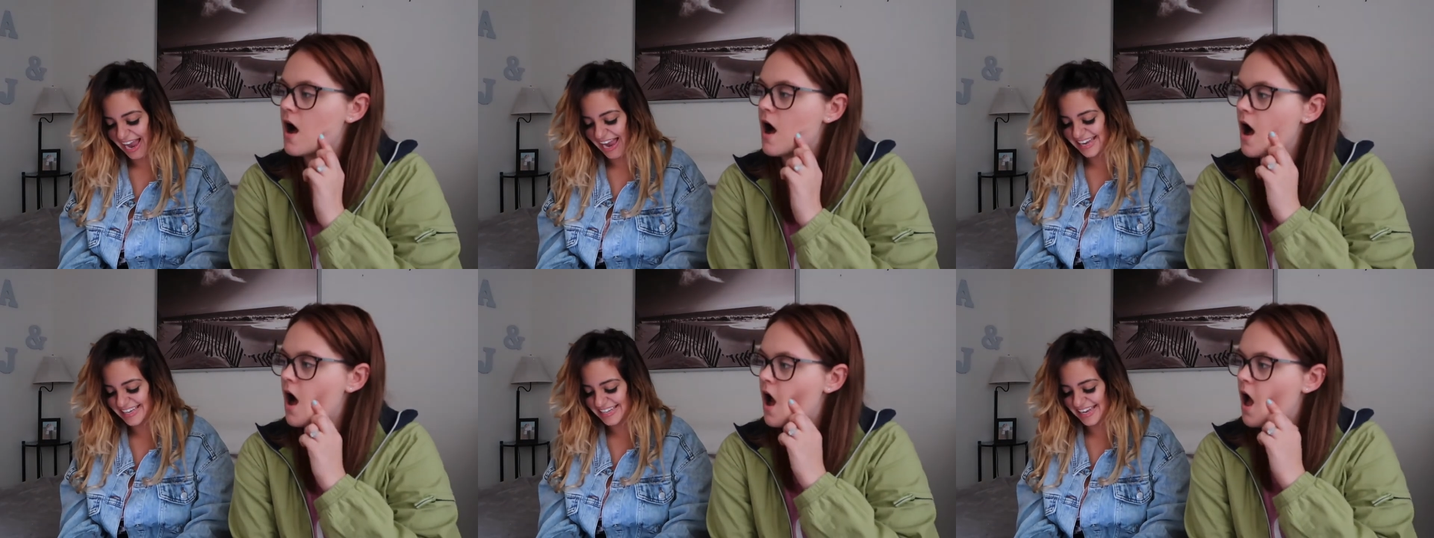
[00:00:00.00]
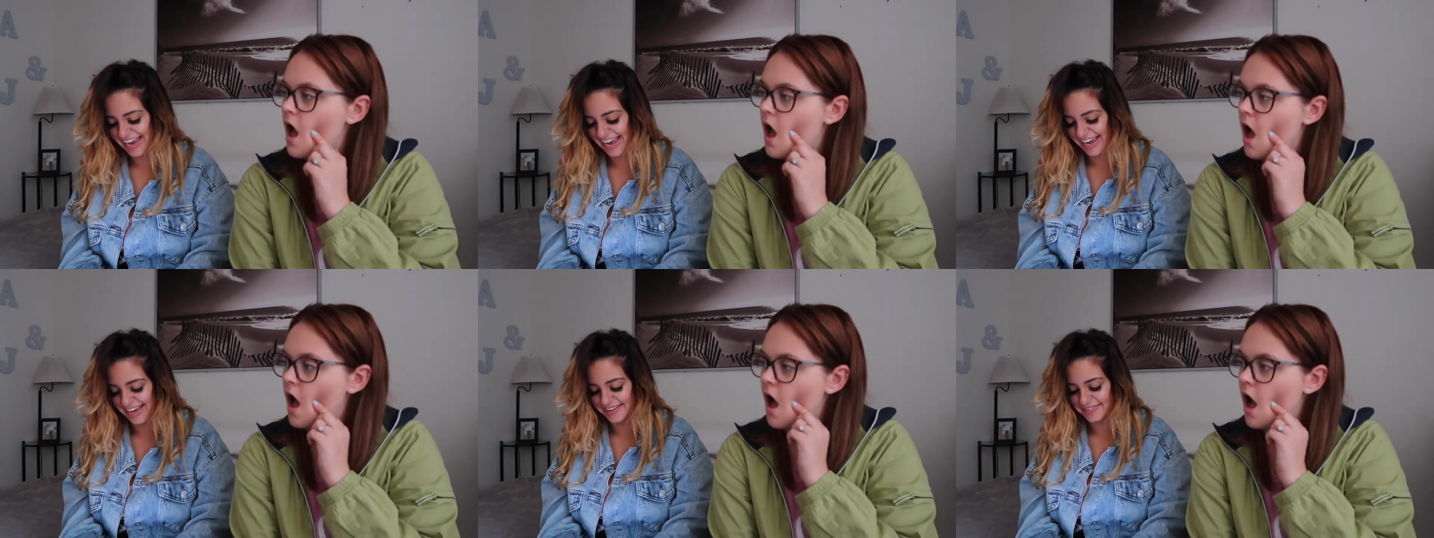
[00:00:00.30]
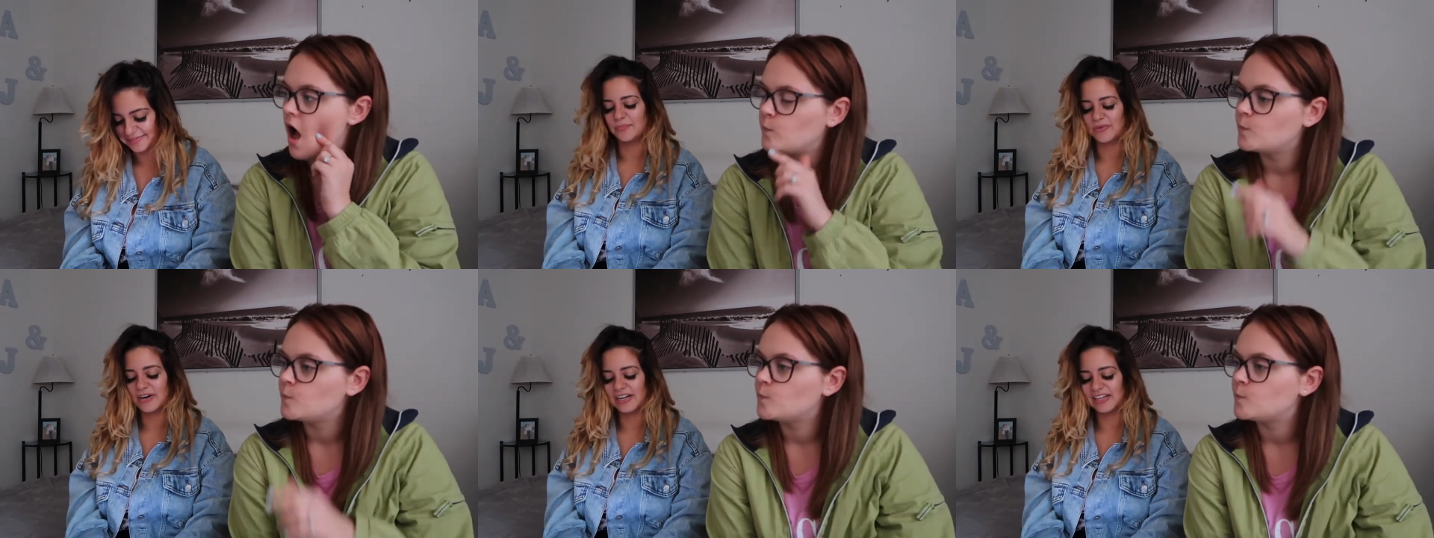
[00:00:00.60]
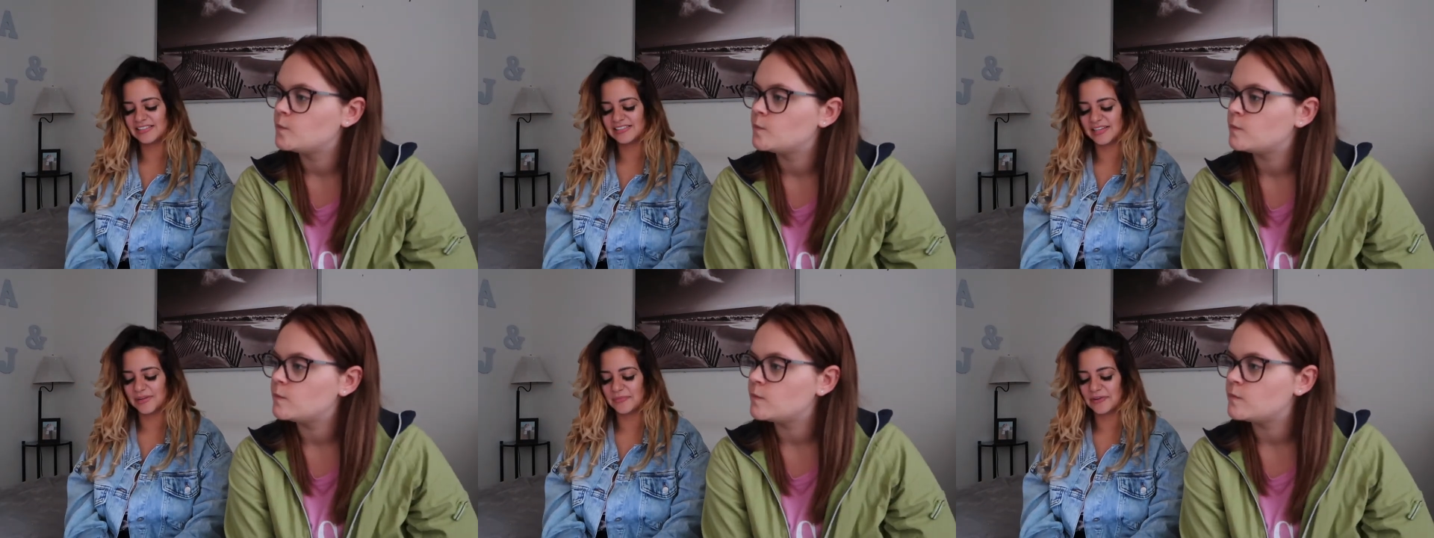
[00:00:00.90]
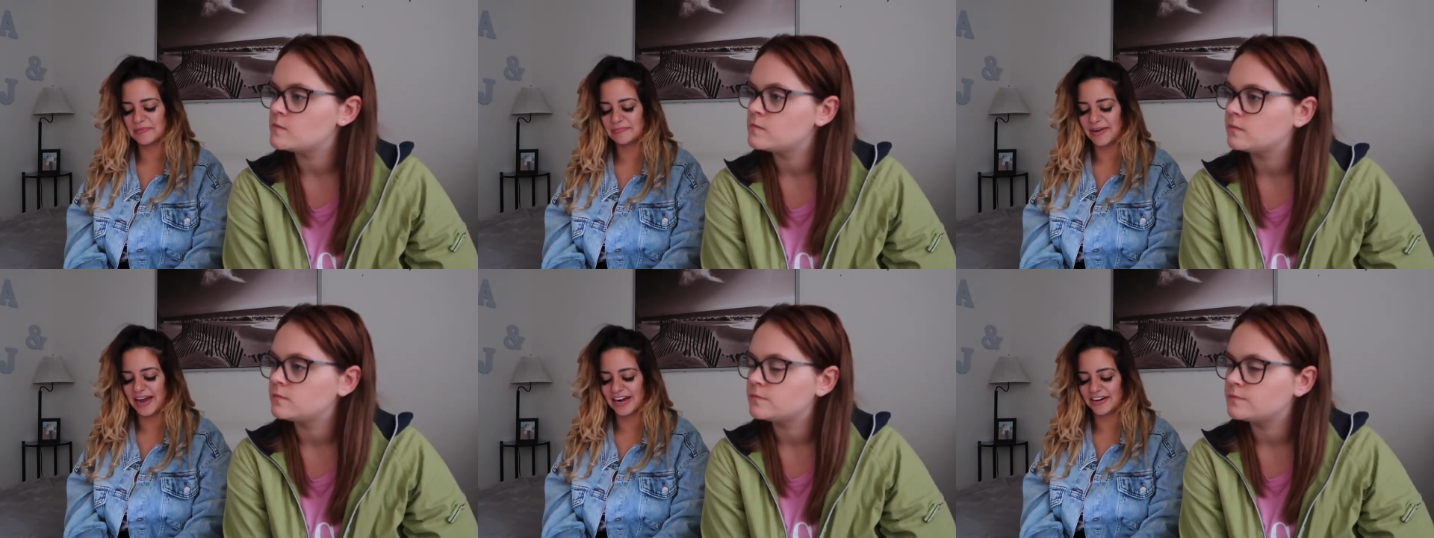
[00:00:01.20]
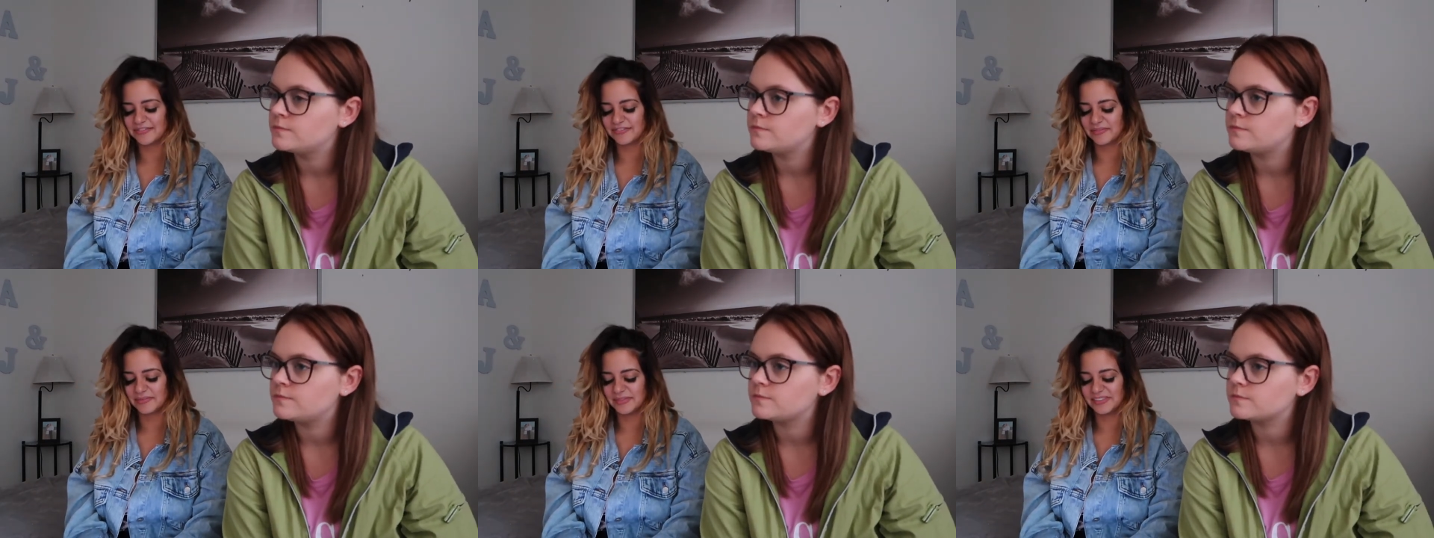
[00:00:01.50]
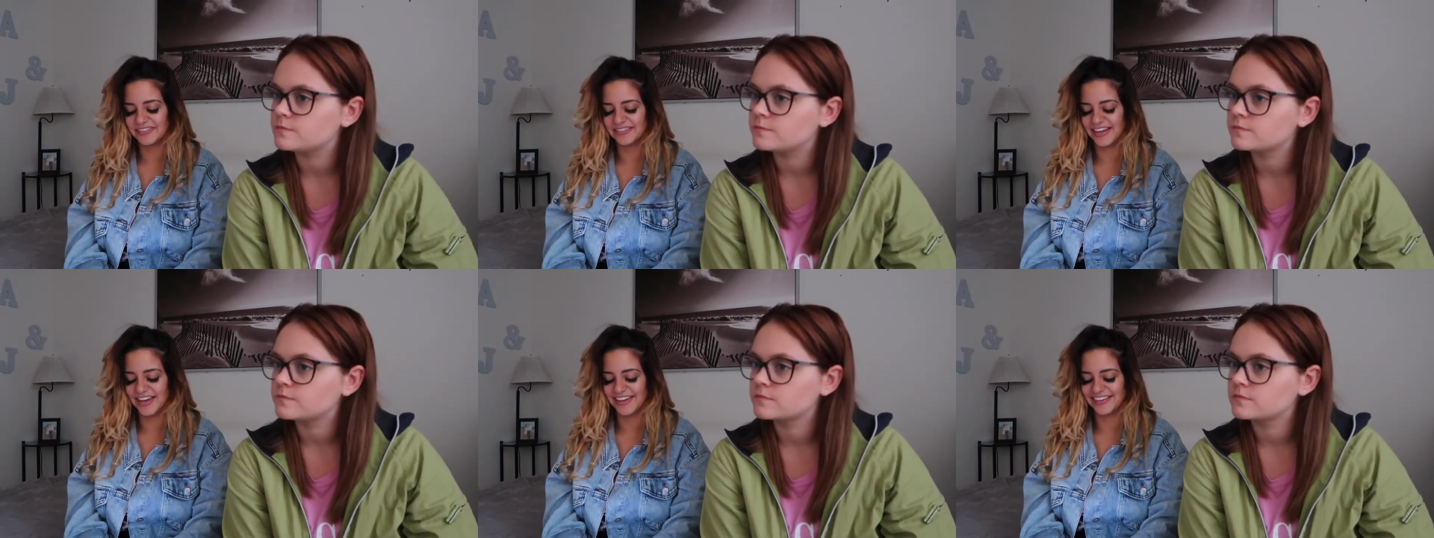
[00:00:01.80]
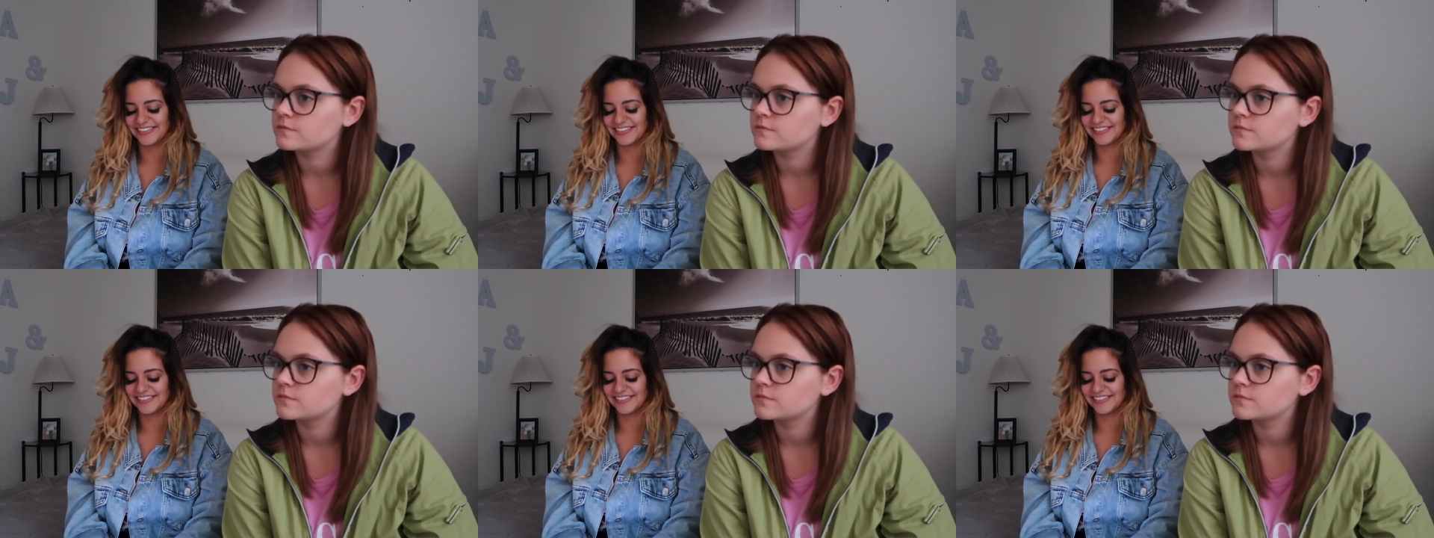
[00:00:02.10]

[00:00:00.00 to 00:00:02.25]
Speaker 1: I can bring someone back from the dead.